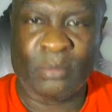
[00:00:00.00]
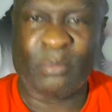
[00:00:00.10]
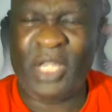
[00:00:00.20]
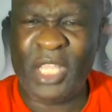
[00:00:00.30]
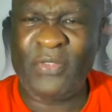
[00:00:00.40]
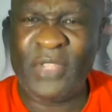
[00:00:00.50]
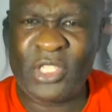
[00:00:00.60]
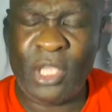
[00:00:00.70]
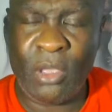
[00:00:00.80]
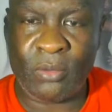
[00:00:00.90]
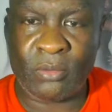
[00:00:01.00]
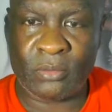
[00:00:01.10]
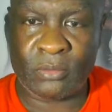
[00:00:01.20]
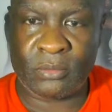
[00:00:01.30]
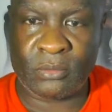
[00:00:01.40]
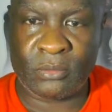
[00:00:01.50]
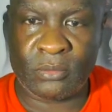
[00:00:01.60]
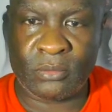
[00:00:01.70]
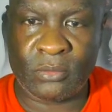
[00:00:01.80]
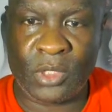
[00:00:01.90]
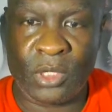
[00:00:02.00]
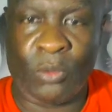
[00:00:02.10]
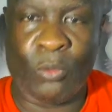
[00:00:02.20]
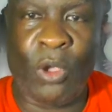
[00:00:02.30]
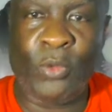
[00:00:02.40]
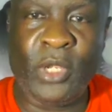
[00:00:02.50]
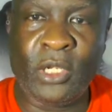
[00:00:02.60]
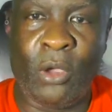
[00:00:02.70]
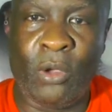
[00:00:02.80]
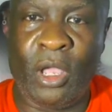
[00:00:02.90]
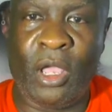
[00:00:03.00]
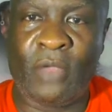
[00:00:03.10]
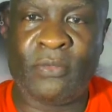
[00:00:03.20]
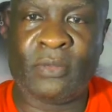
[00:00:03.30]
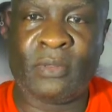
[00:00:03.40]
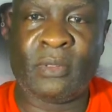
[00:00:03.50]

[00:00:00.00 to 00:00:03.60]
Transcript: But even so, what we know of